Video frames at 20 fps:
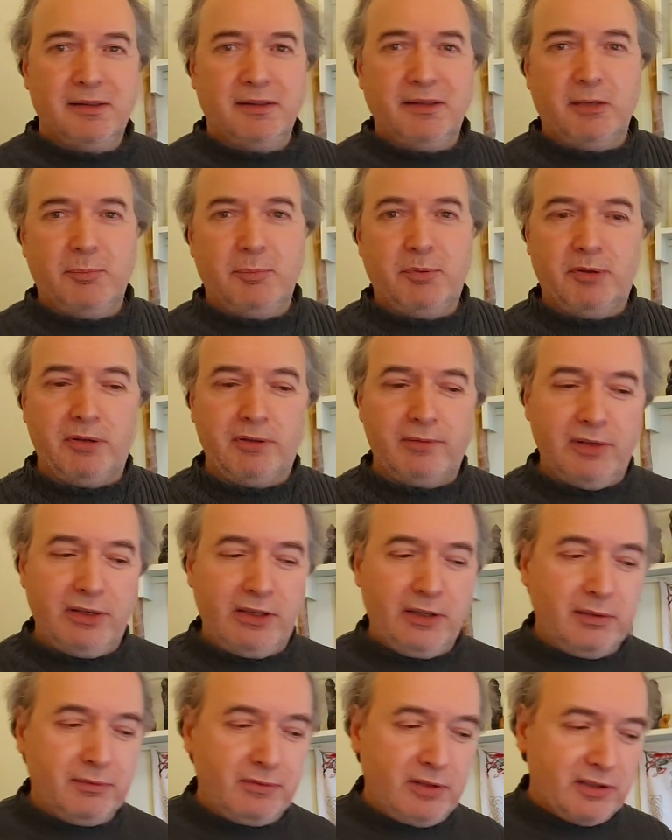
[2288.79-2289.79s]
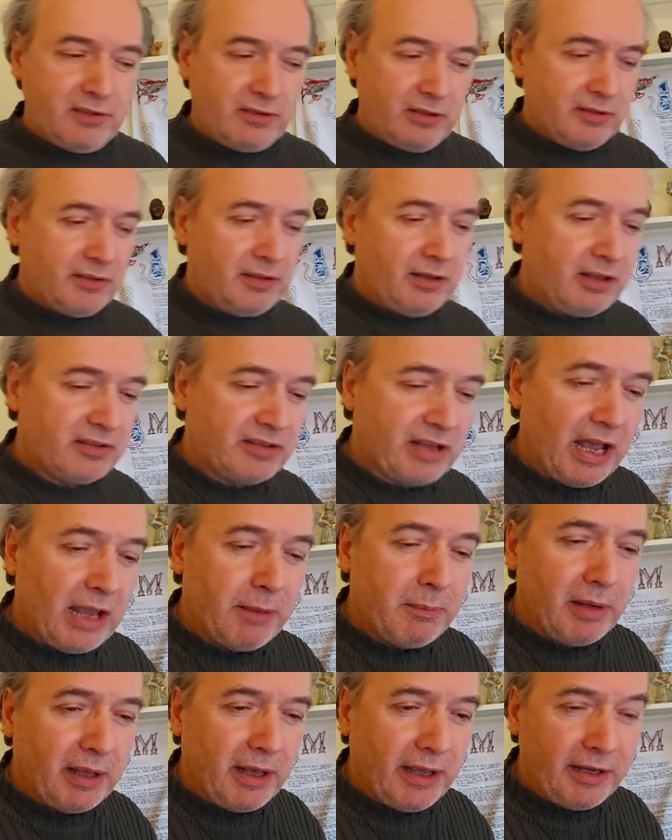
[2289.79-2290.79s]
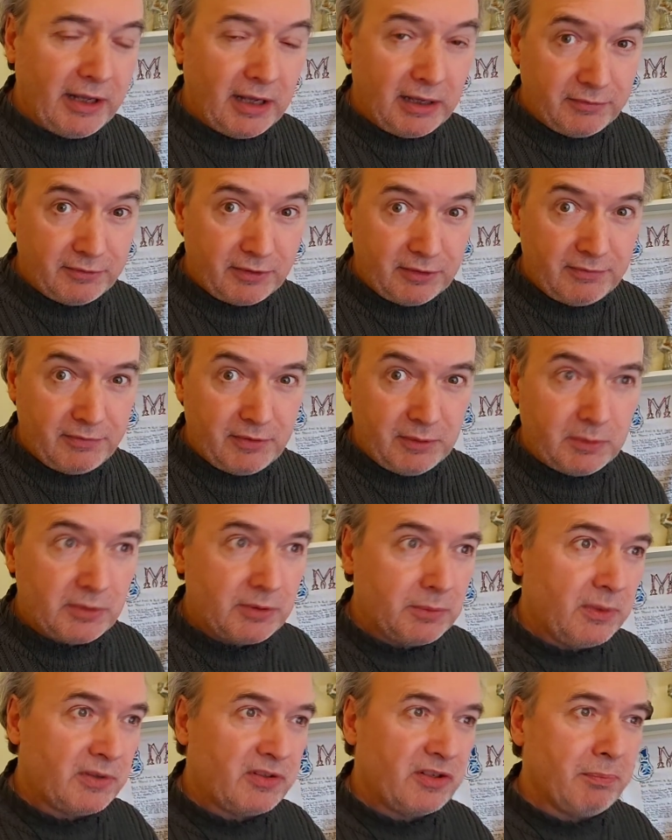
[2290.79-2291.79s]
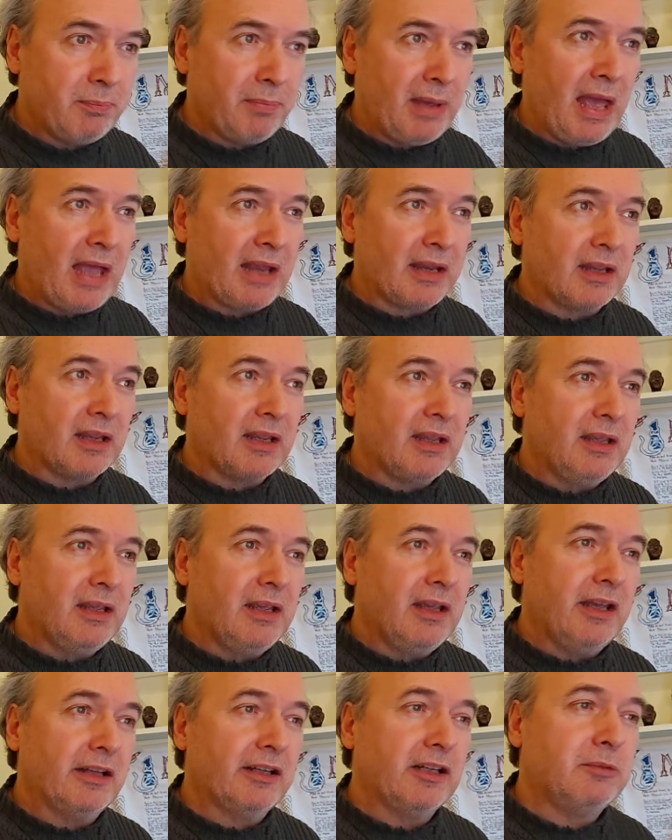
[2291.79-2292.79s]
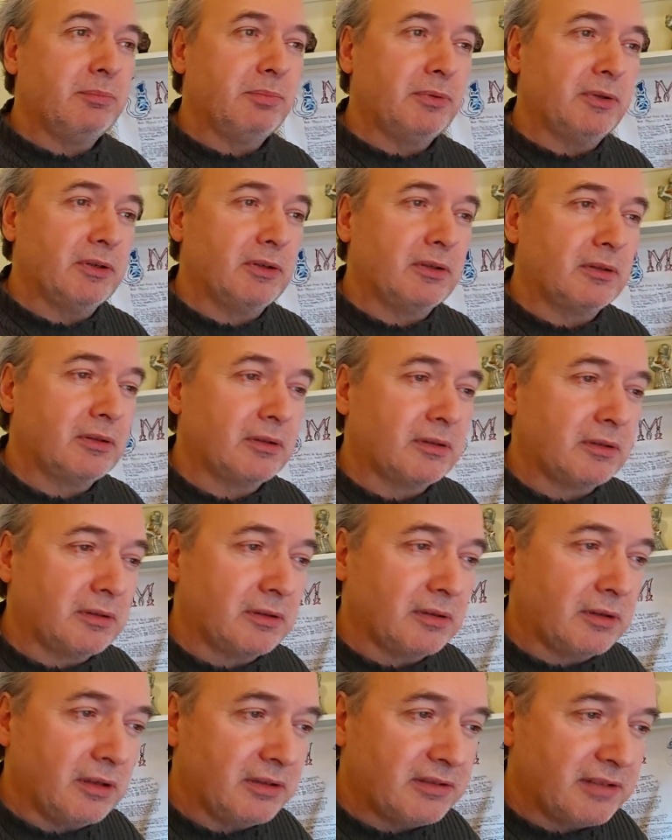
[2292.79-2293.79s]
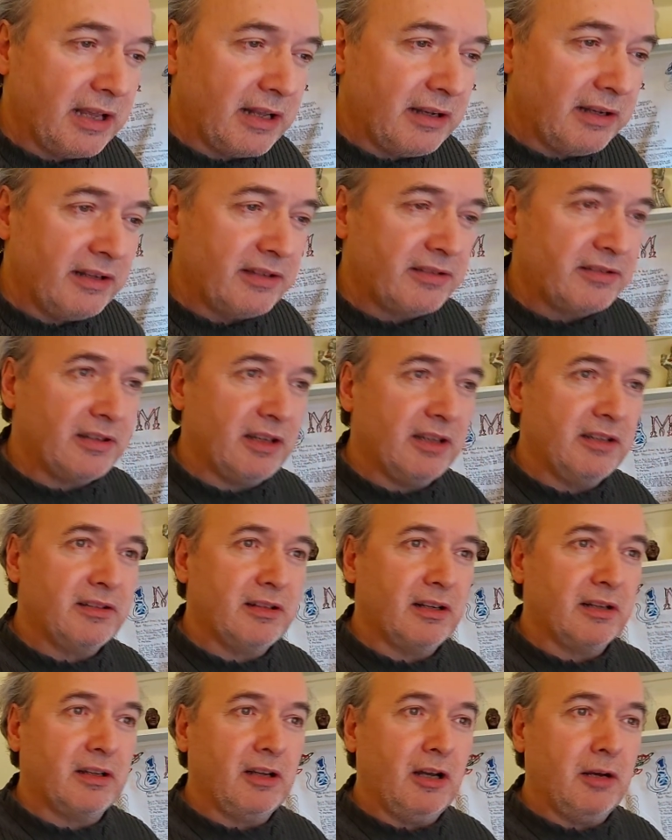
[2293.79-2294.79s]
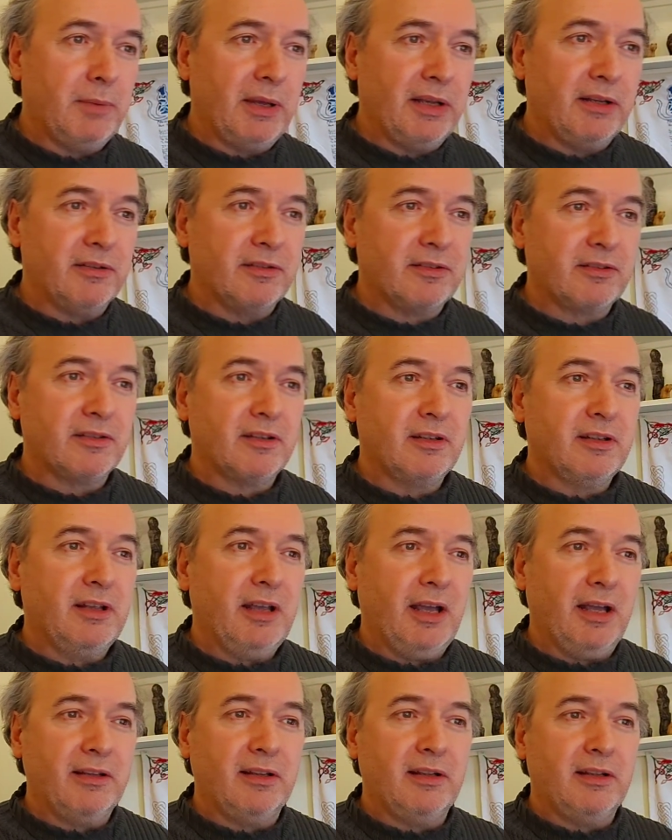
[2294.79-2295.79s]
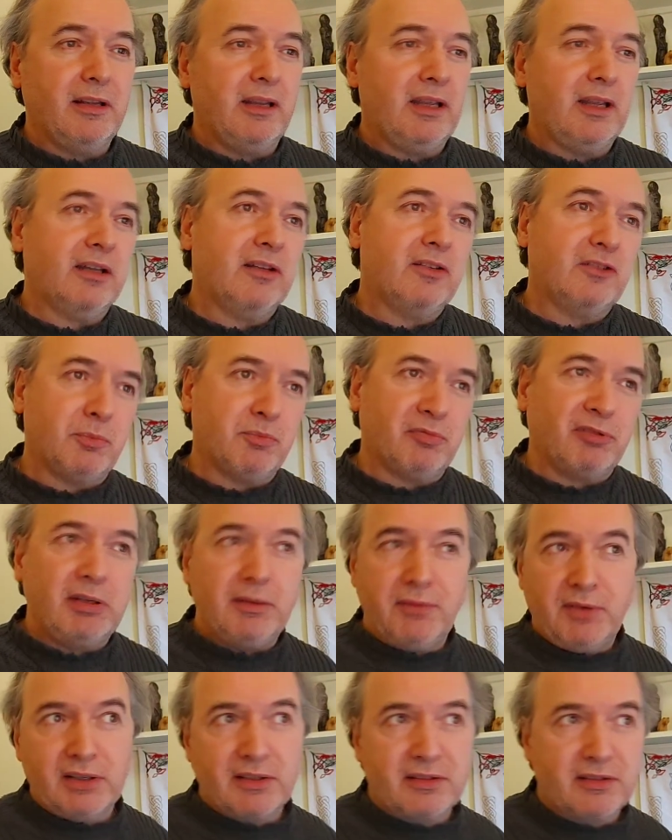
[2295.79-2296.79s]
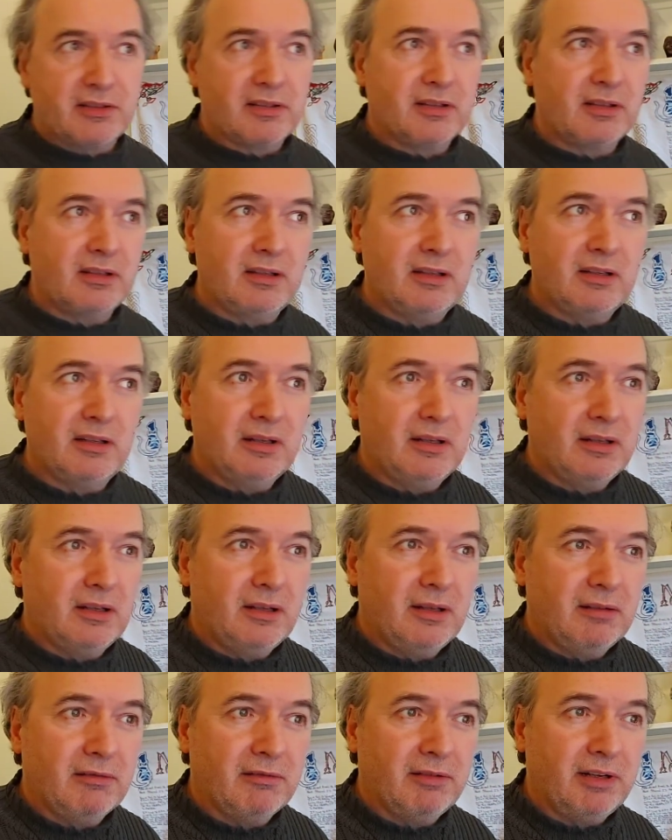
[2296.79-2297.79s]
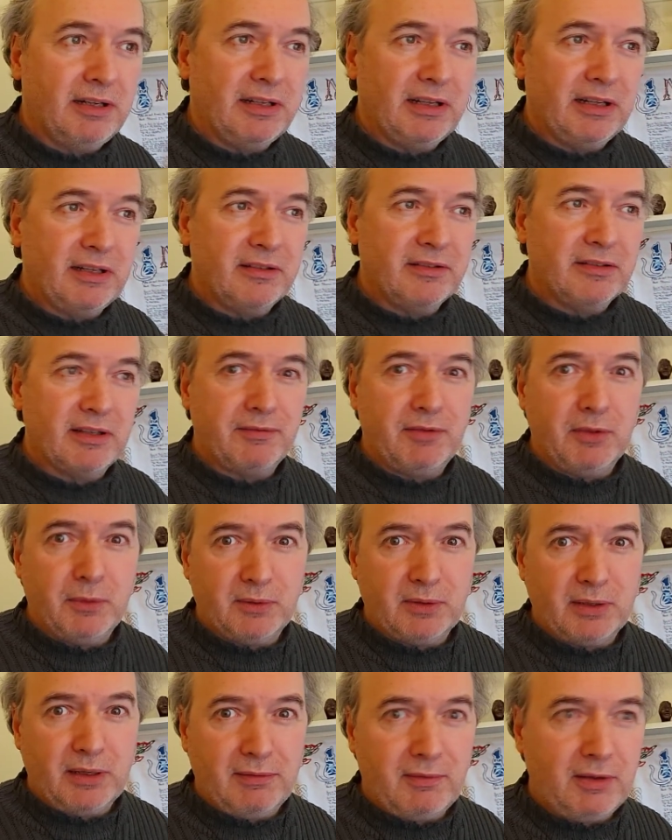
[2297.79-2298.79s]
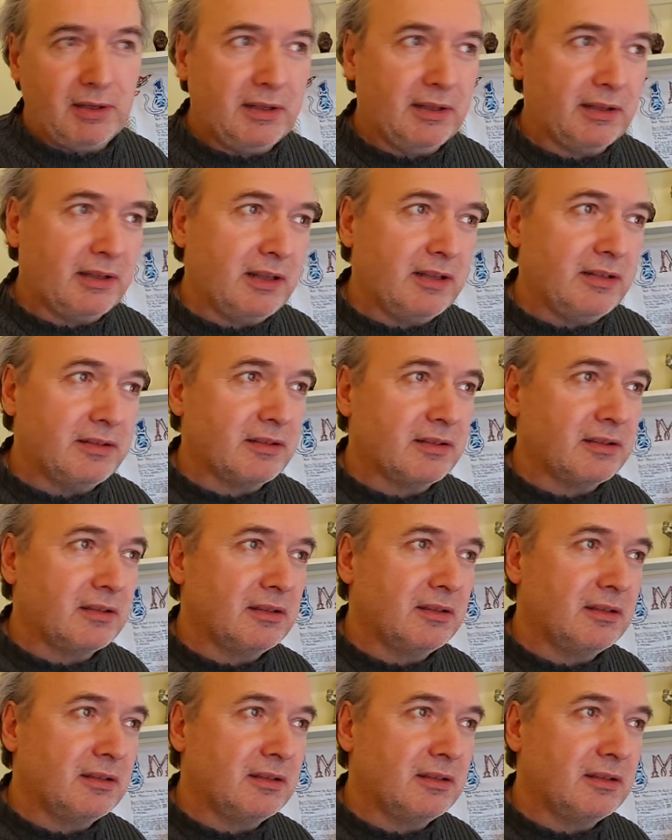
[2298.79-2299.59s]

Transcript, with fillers: I'll put the video of this onto the timeline after if you want to watch it back, and I'll put the set list into the comments and a link to previous readings if you want to have a look at those.